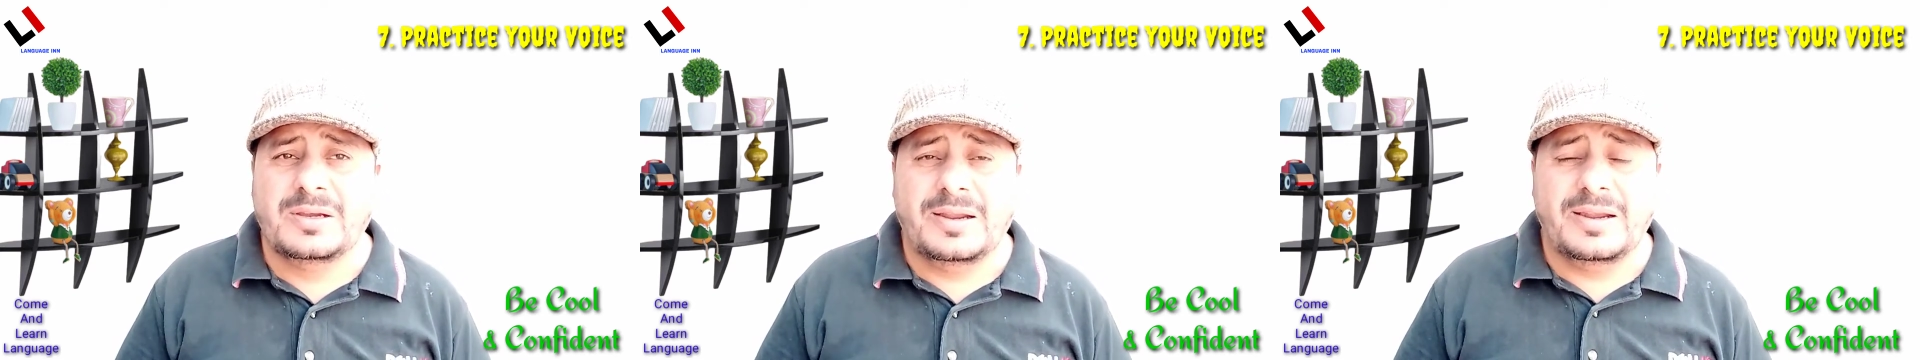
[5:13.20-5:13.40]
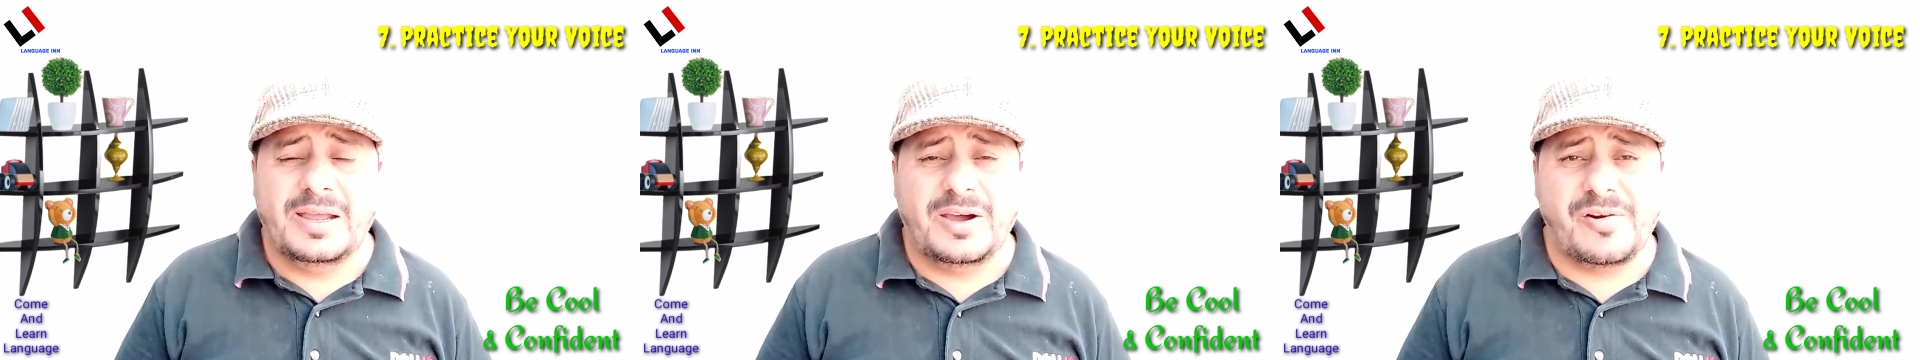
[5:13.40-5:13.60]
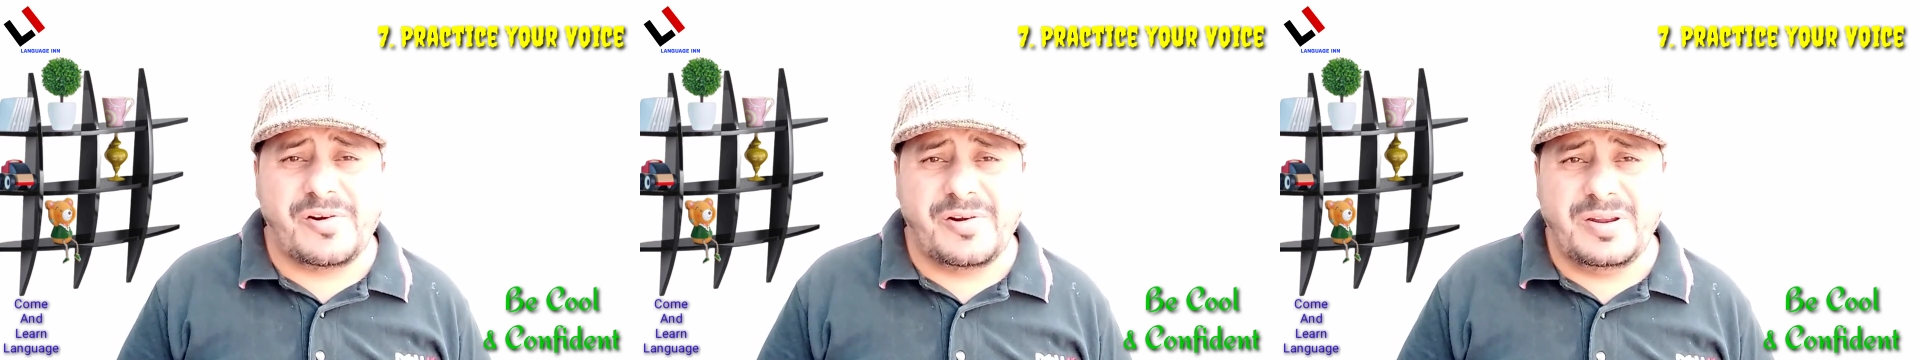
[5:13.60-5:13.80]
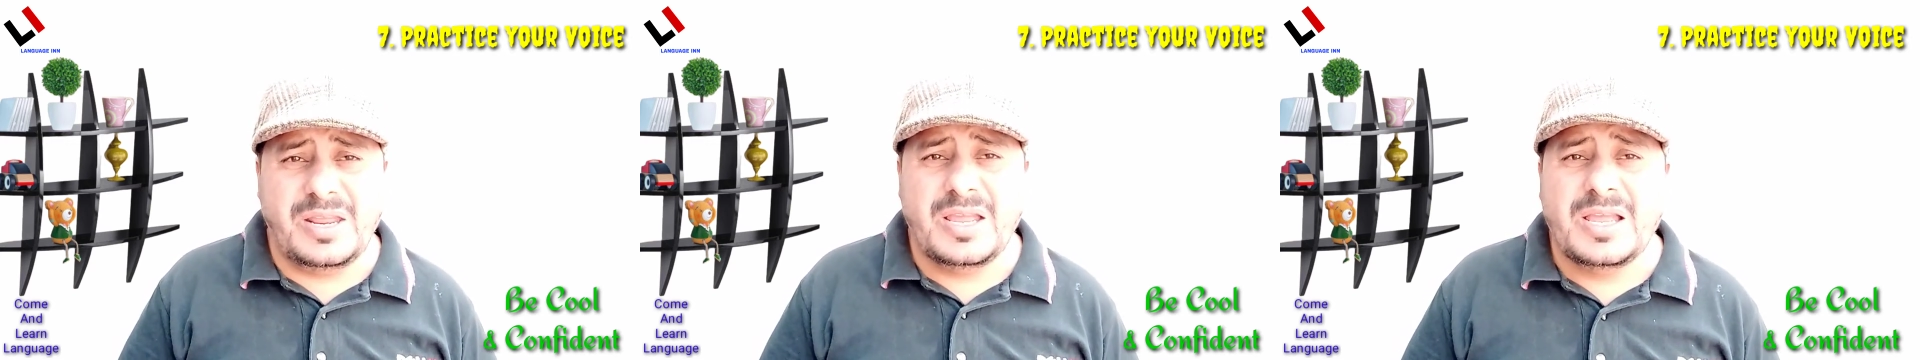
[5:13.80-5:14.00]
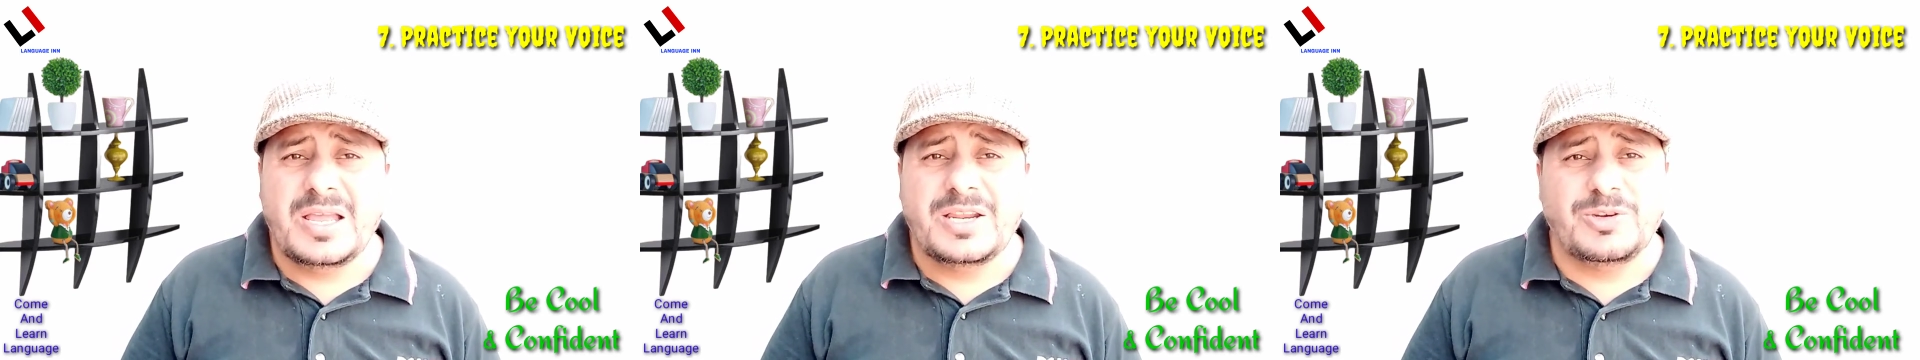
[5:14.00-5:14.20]
Learn
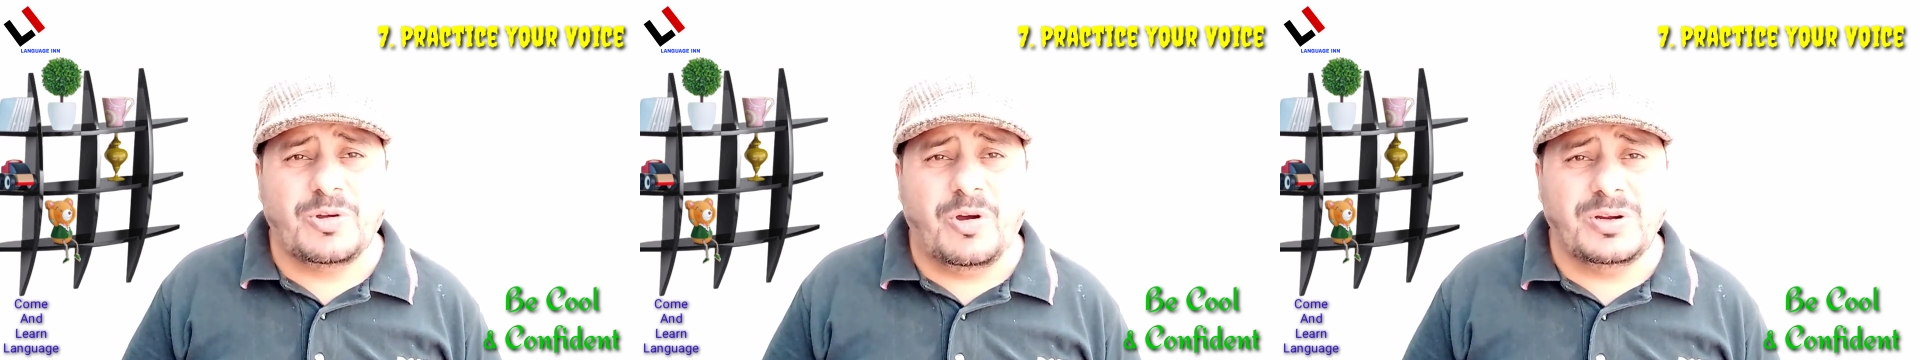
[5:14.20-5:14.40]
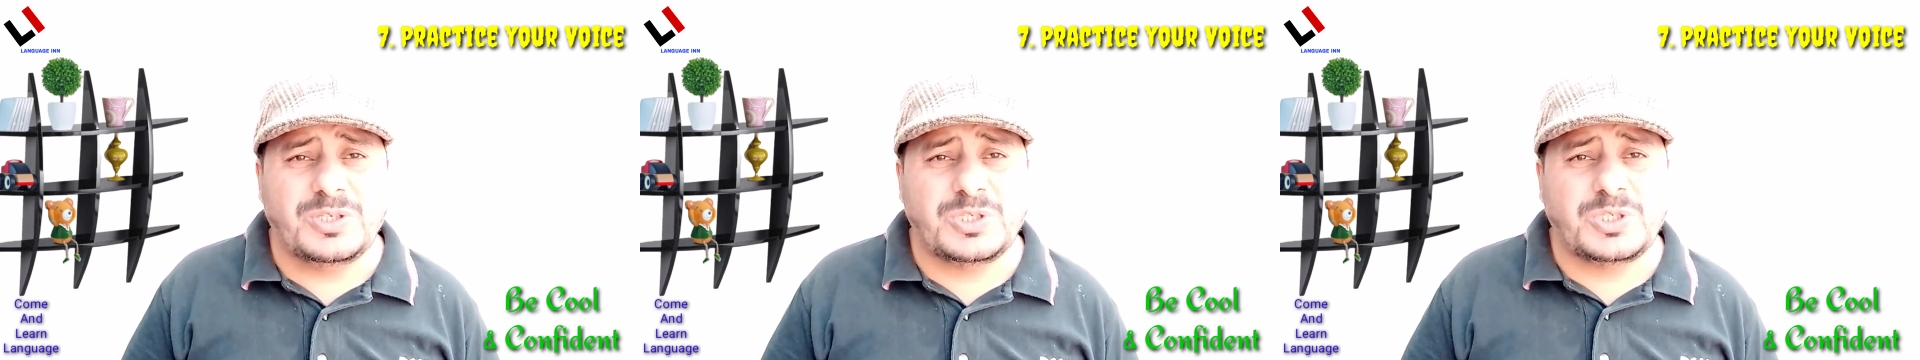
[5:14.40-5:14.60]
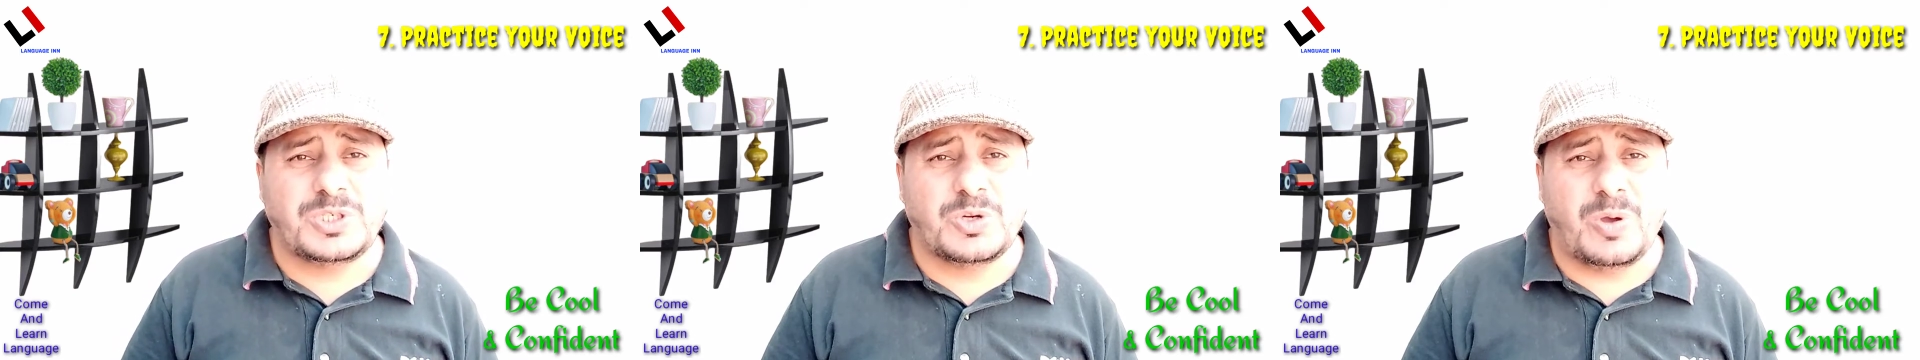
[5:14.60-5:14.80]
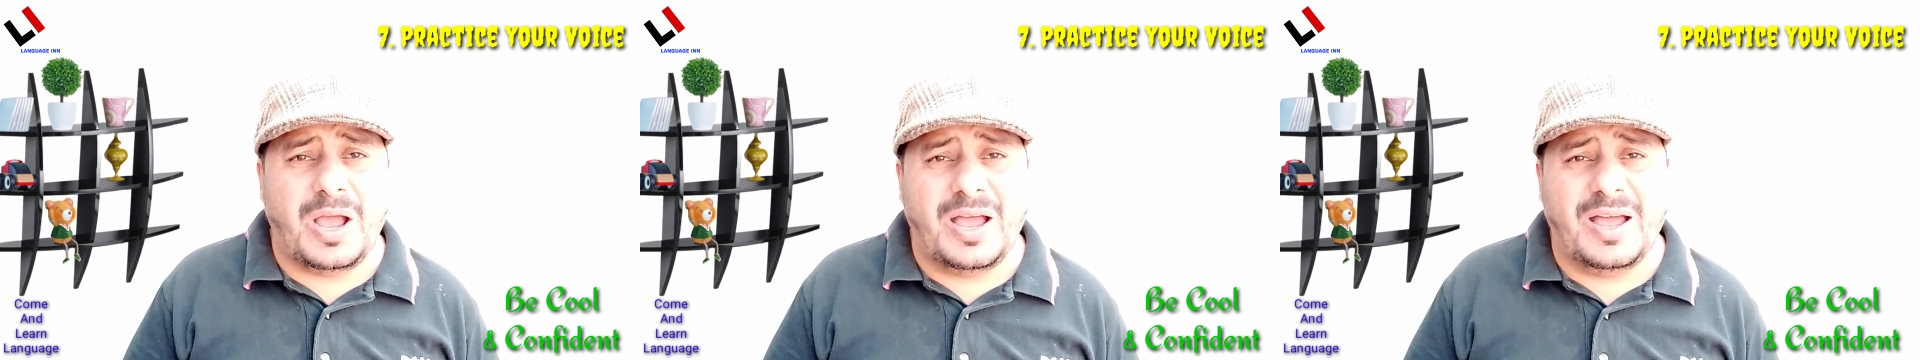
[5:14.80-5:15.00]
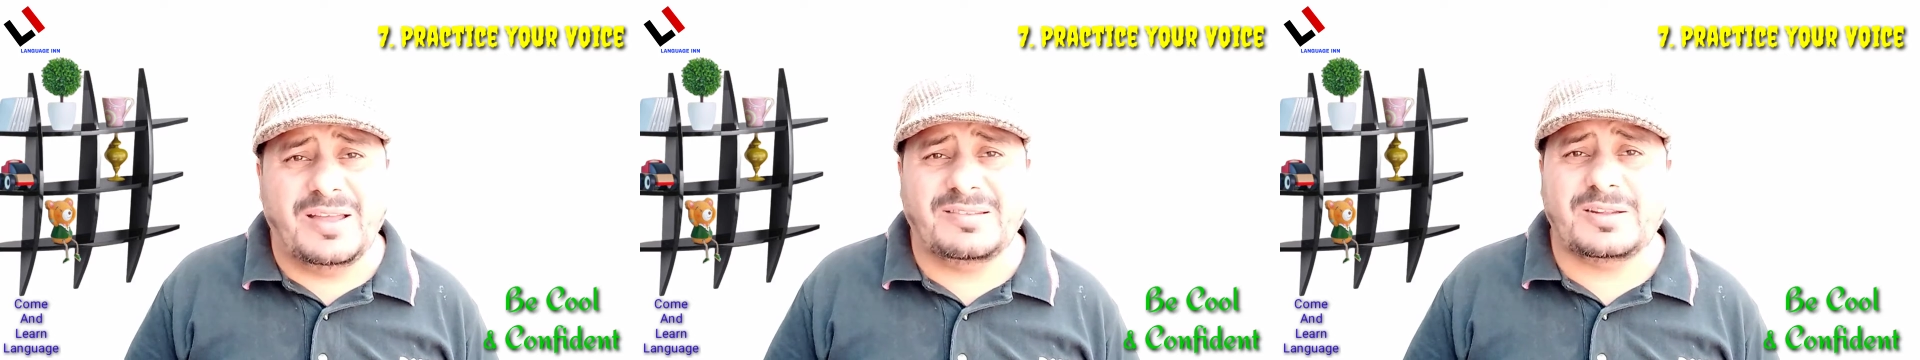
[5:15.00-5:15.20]
not to
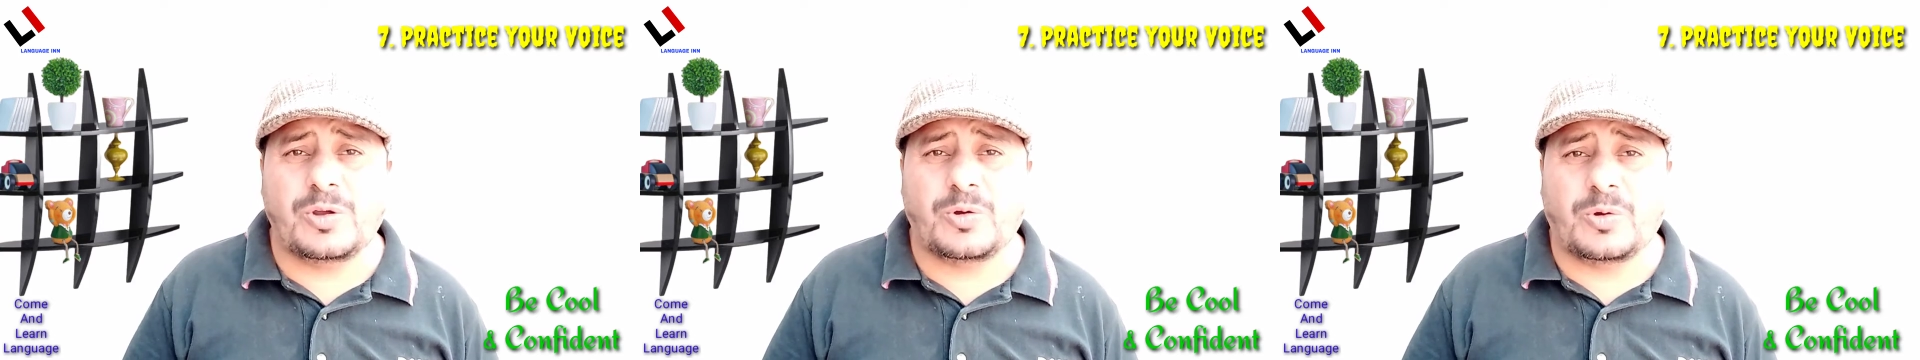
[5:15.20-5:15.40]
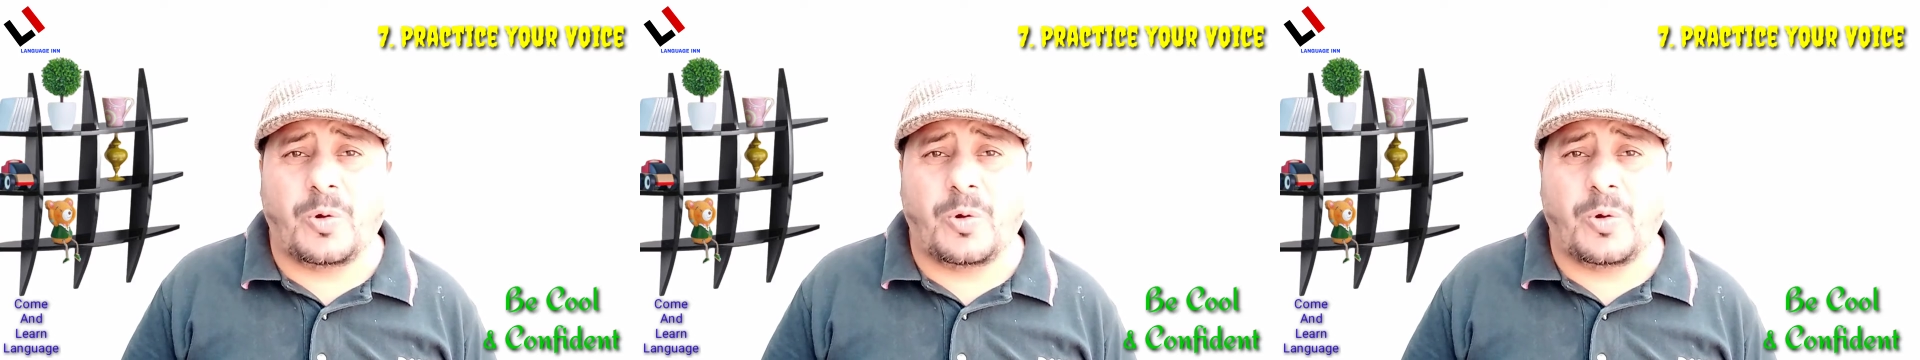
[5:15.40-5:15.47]
ask